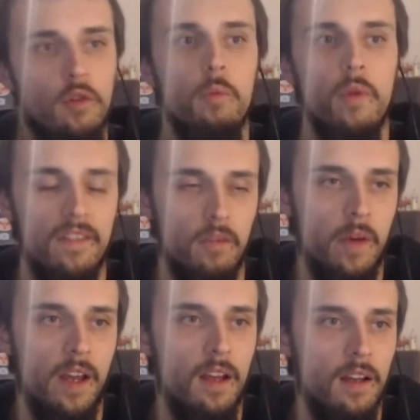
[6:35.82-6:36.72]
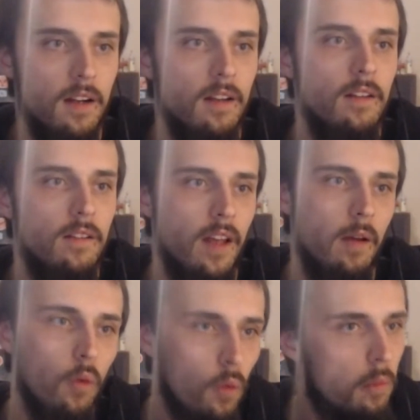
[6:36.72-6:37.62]
recipe. I was like,
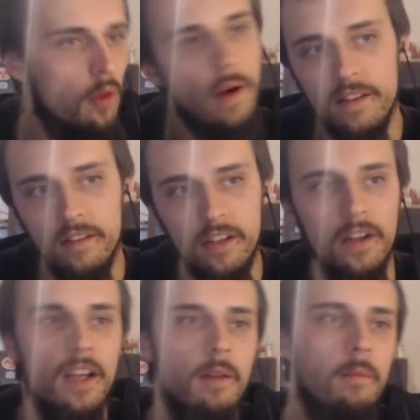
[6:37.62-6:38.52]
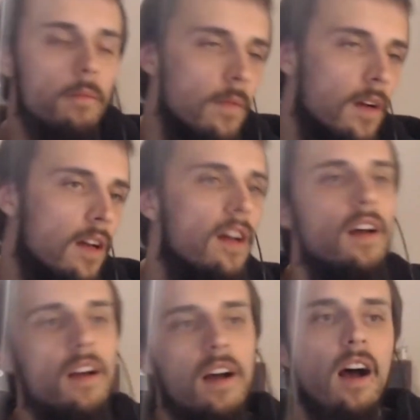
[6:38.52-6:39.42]
ooh, blueberries and cream.
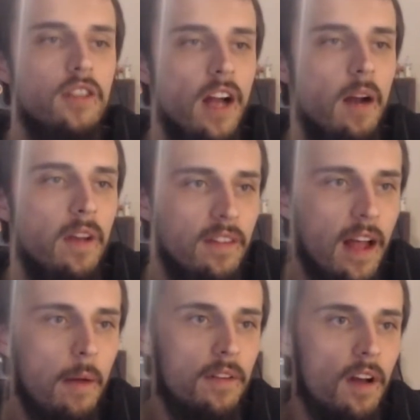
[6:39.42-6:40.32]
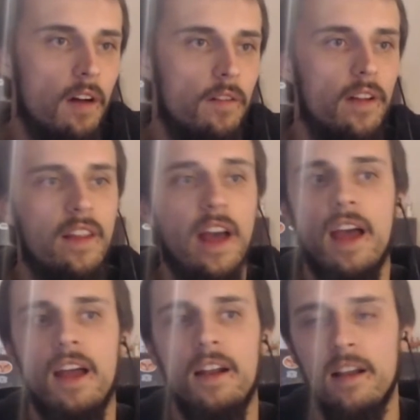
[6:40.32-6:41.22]
I'll try to mix that myself. And
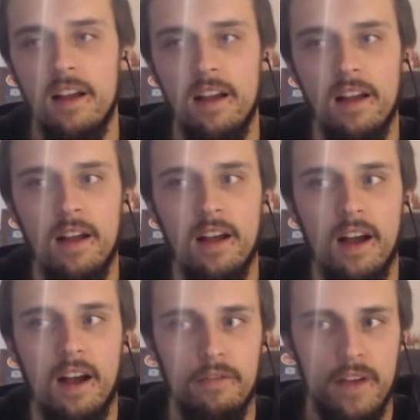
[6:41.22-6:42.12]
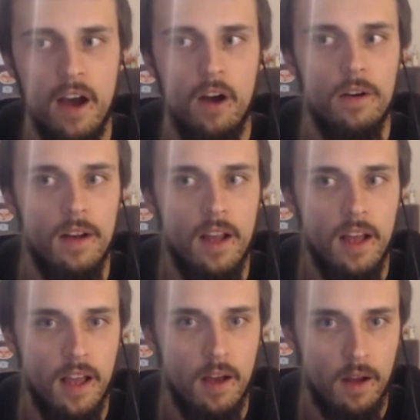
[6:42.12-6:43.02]
then I found
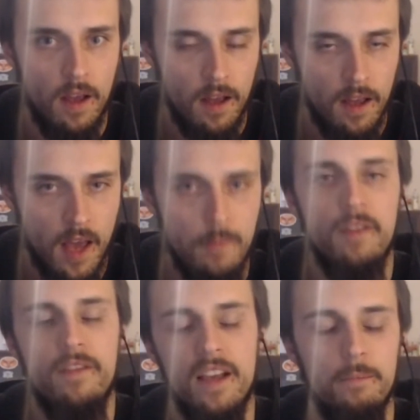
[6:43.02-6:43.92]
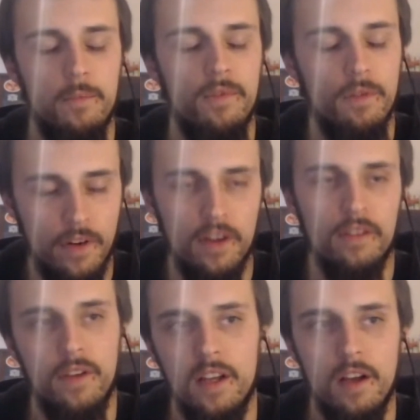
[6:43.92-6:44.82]
Hippie Vape's first
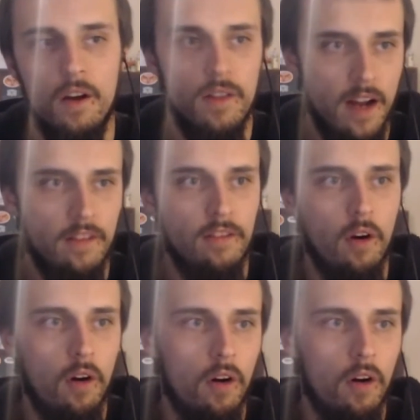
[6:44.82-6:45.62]
video that I saw.